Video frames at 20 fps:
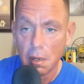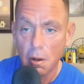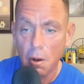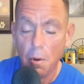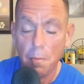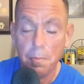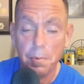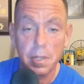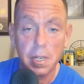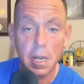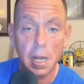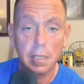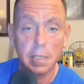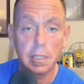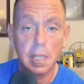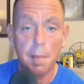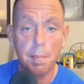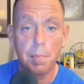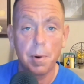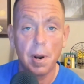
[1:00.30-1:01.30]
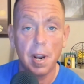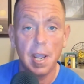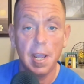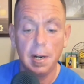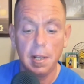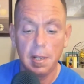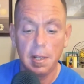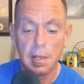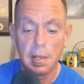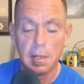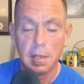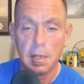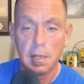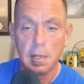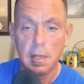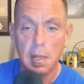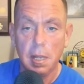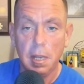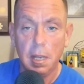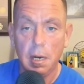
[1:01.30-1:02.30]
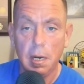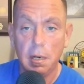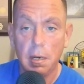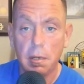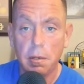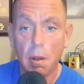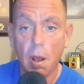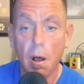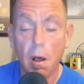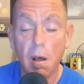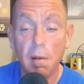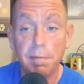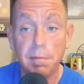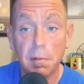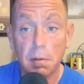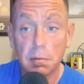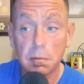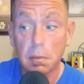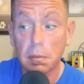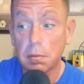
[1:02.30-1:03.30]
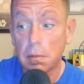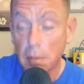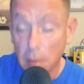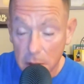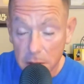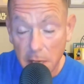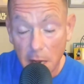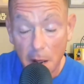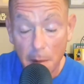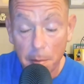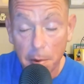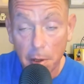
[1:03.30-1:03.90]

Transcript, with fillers: hopefully you got that bread. And down